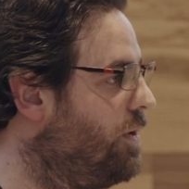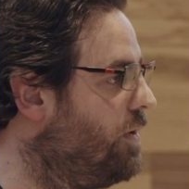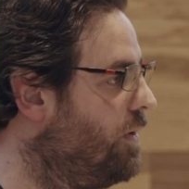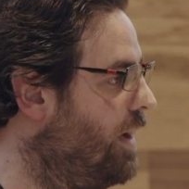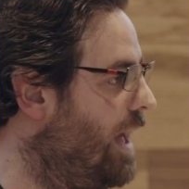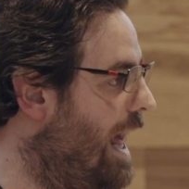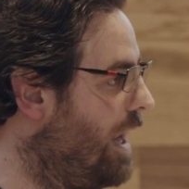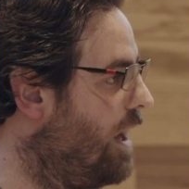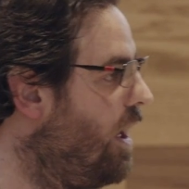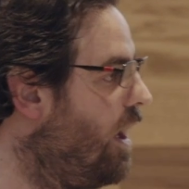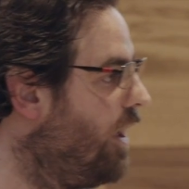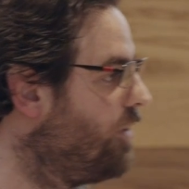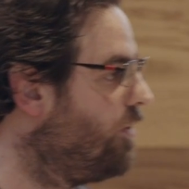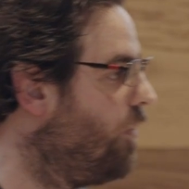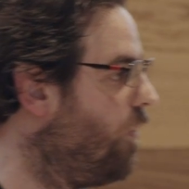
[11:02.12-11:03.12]
you a
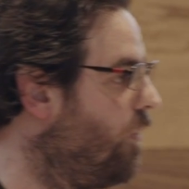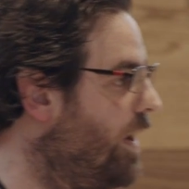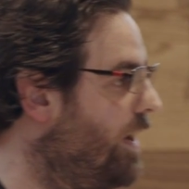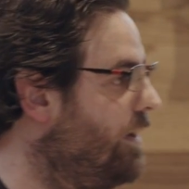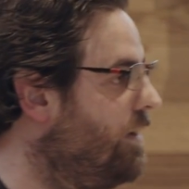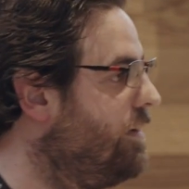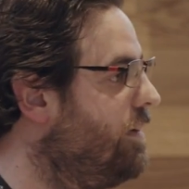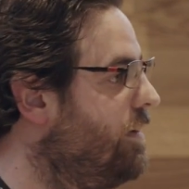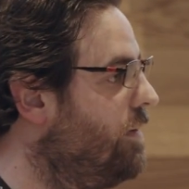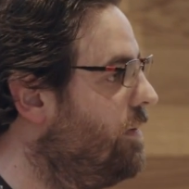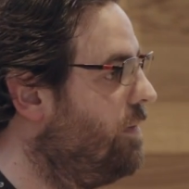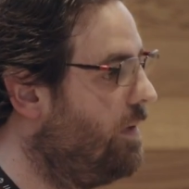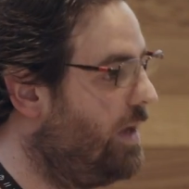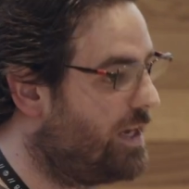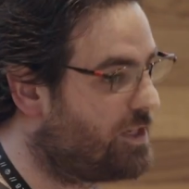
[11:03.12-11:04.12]
lot when
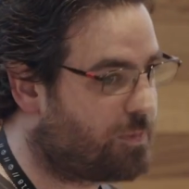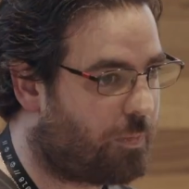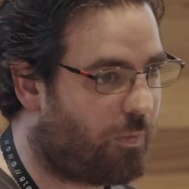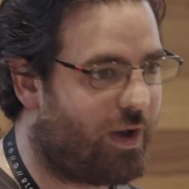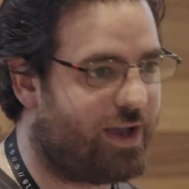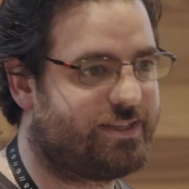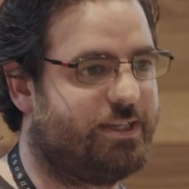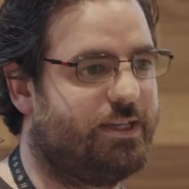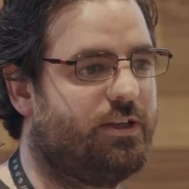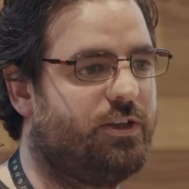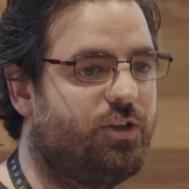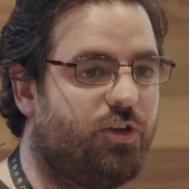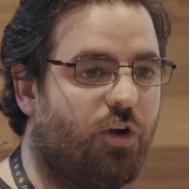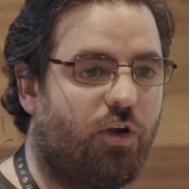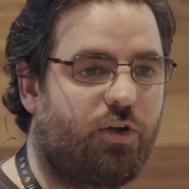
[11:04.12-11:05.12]

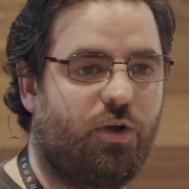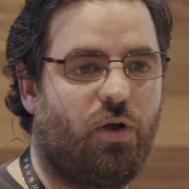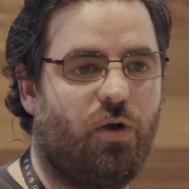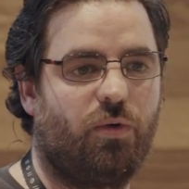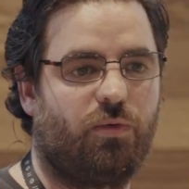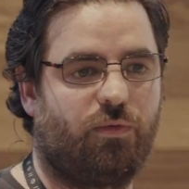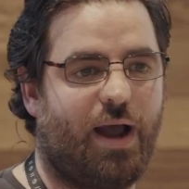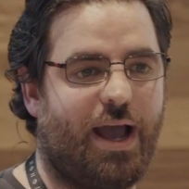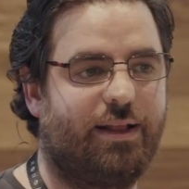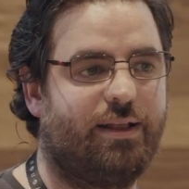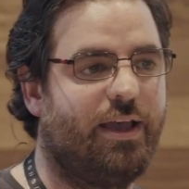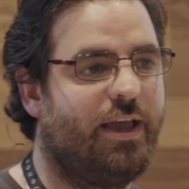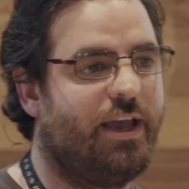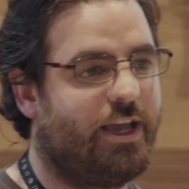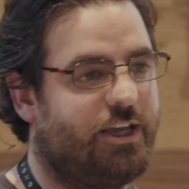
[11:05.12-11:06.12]
expressing your code, right?
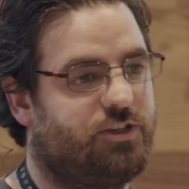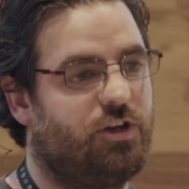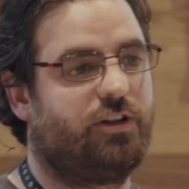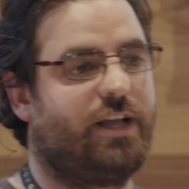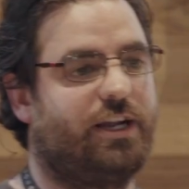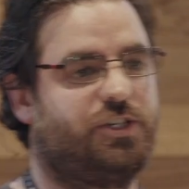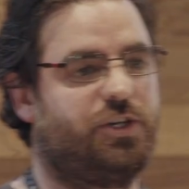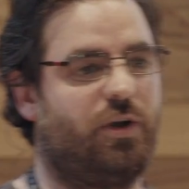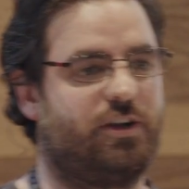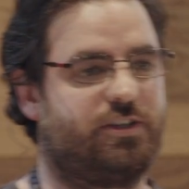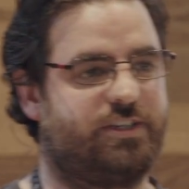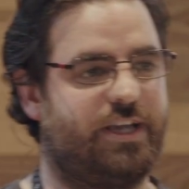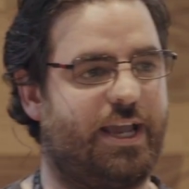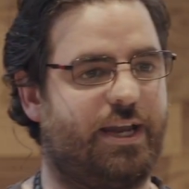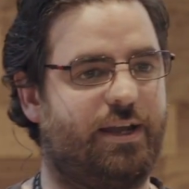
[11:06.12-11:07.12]
It's not that you are
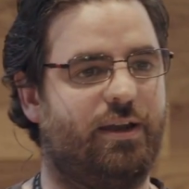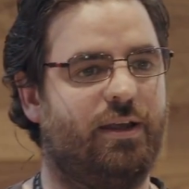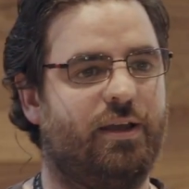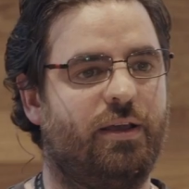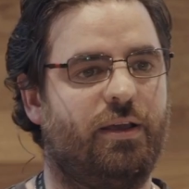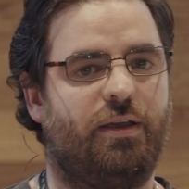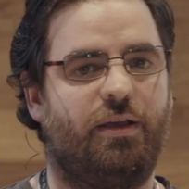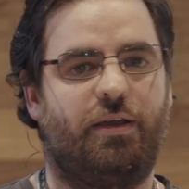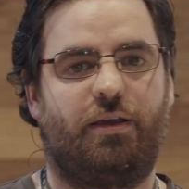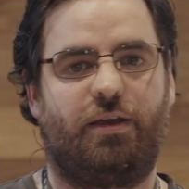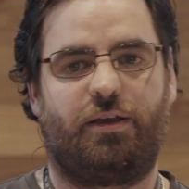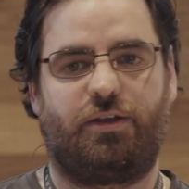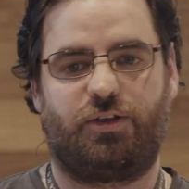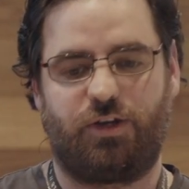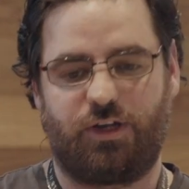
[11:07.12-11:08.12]
saying
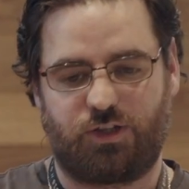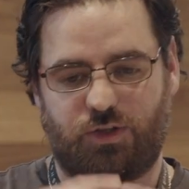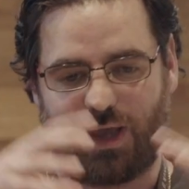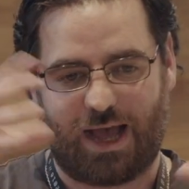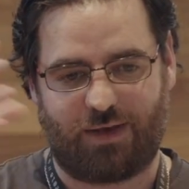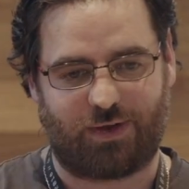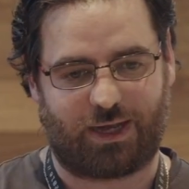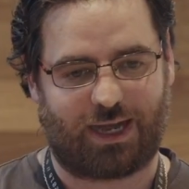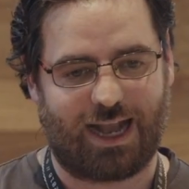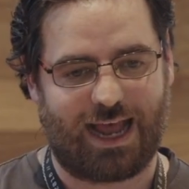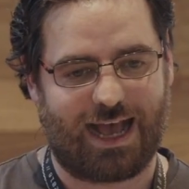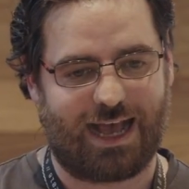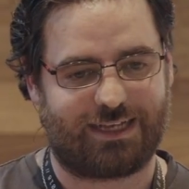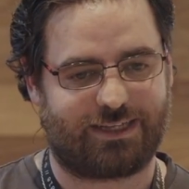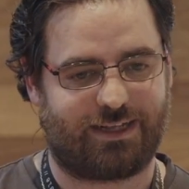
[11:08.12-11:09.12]
you need to have a
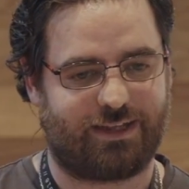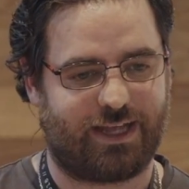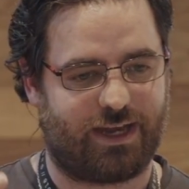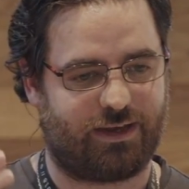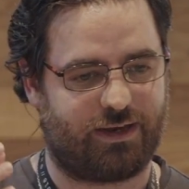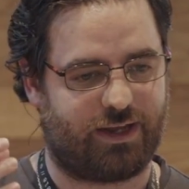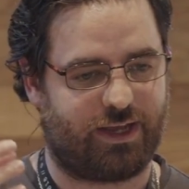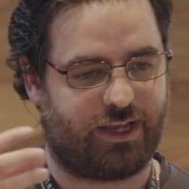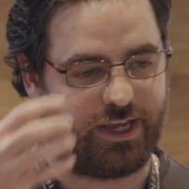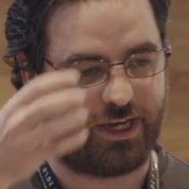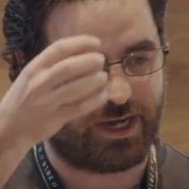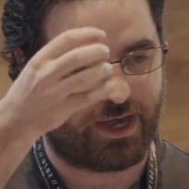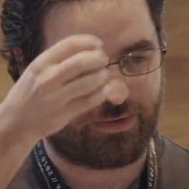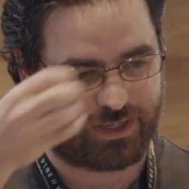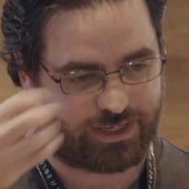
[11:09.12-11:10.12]
class and then an uh,
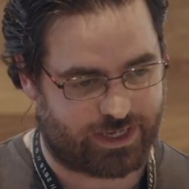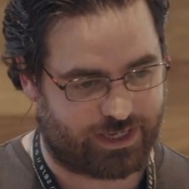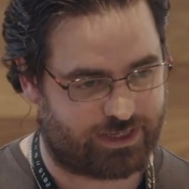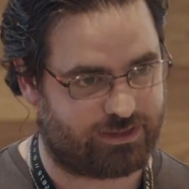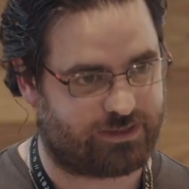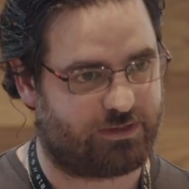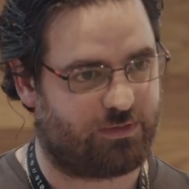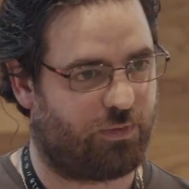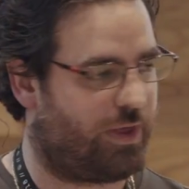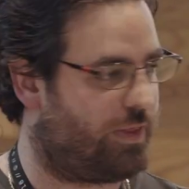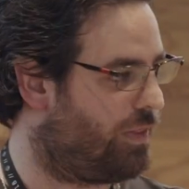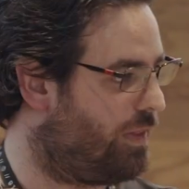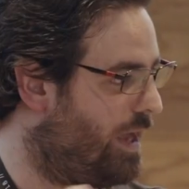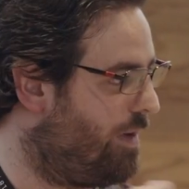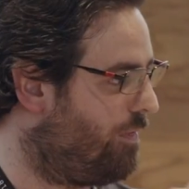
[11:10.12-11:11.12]
inheritance
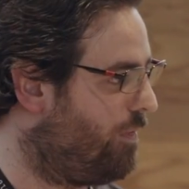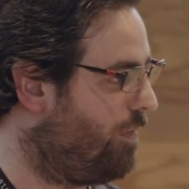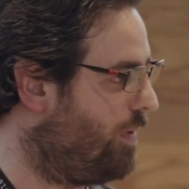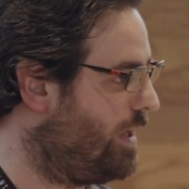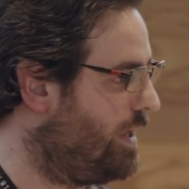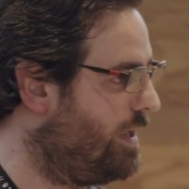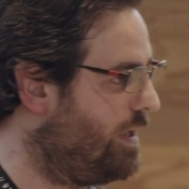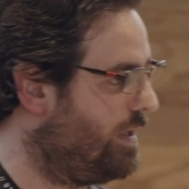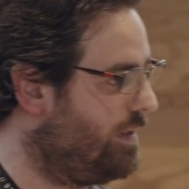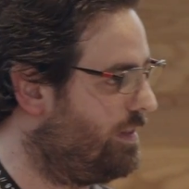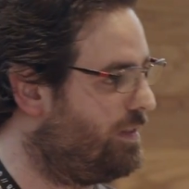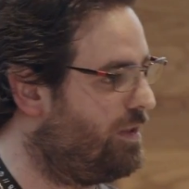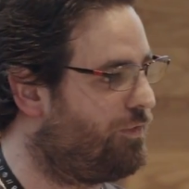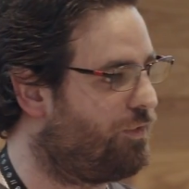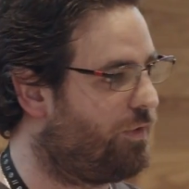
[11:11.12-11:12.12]
with every
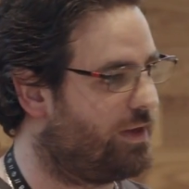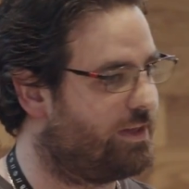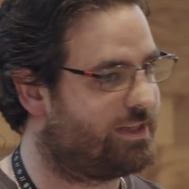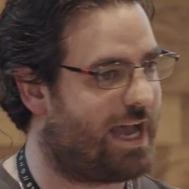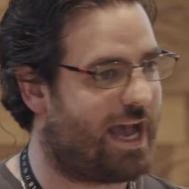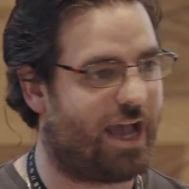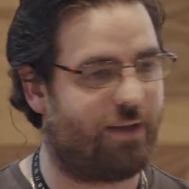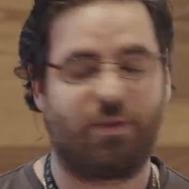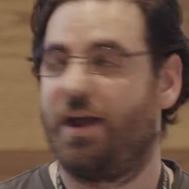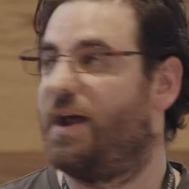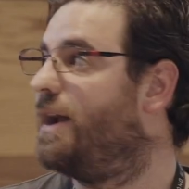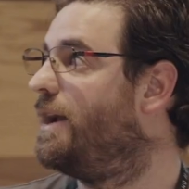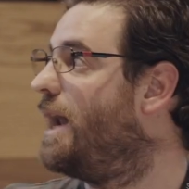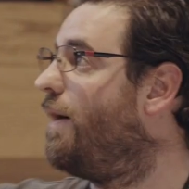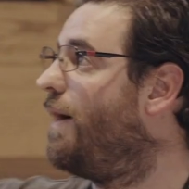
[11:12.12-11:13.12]
different type.
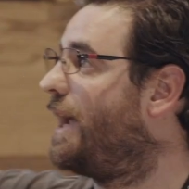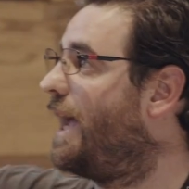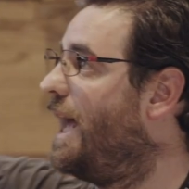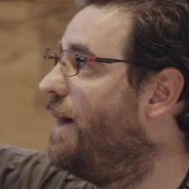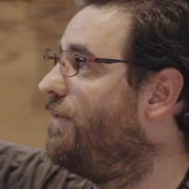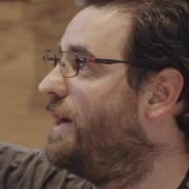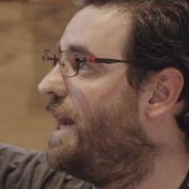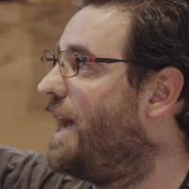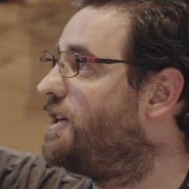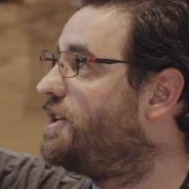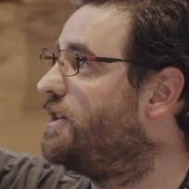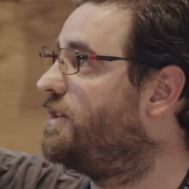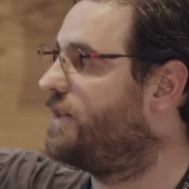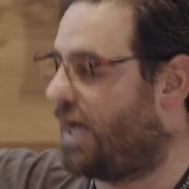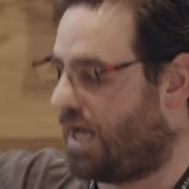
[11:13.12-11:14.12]
Now I can have an
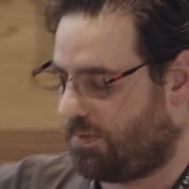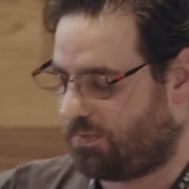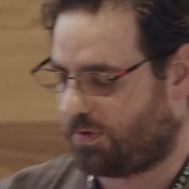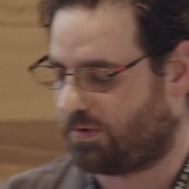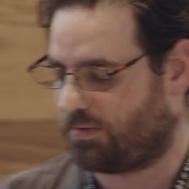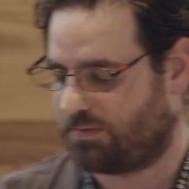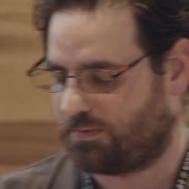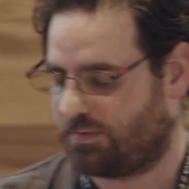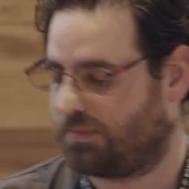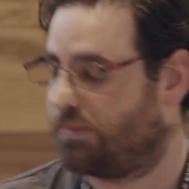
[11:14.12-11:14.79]
action type where